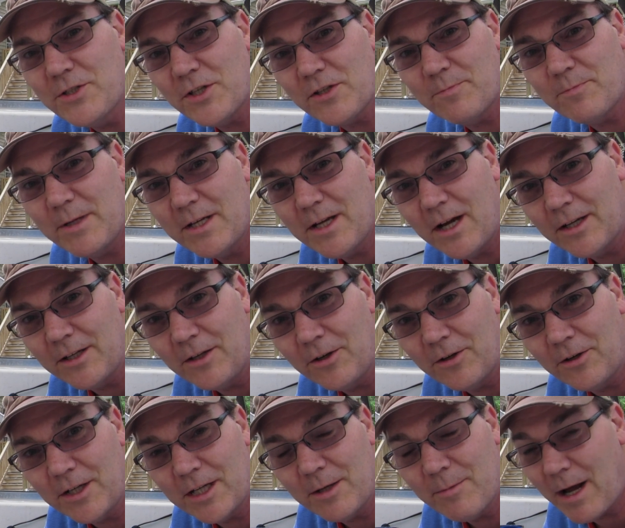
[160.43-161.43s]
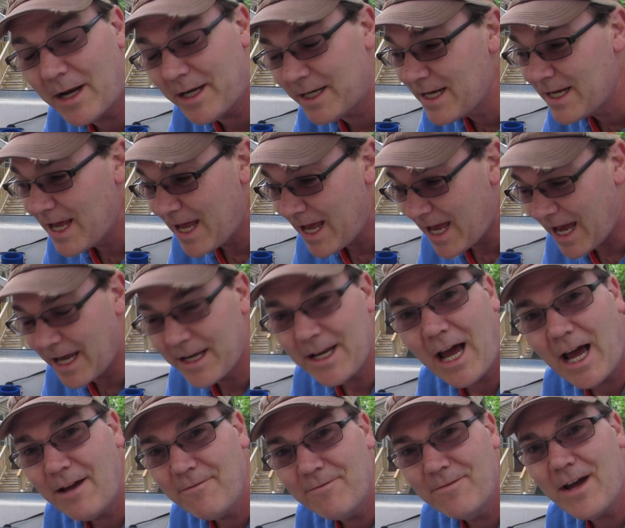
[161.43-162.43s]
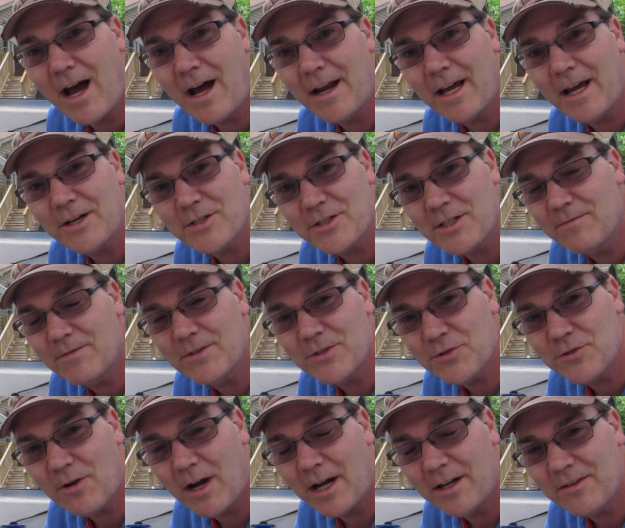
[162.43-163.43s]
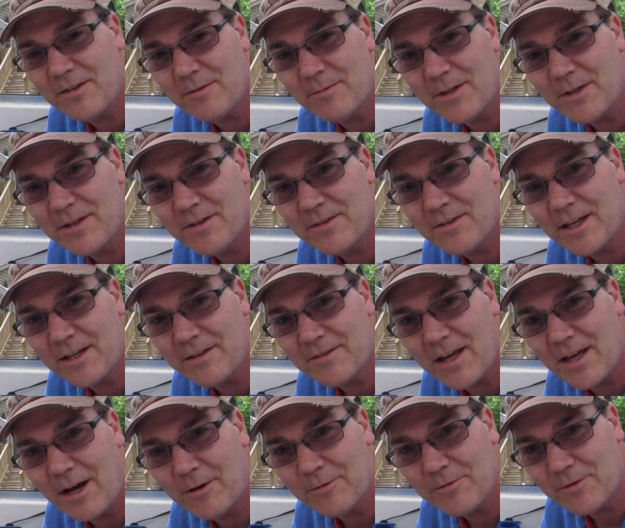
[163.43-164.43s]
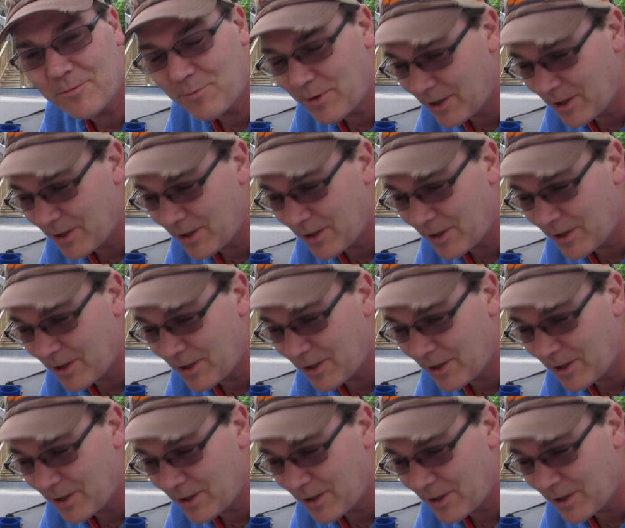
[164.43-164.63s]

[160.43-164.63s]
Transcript: just begun learning about it, and I've not actually even tried some of these things out. So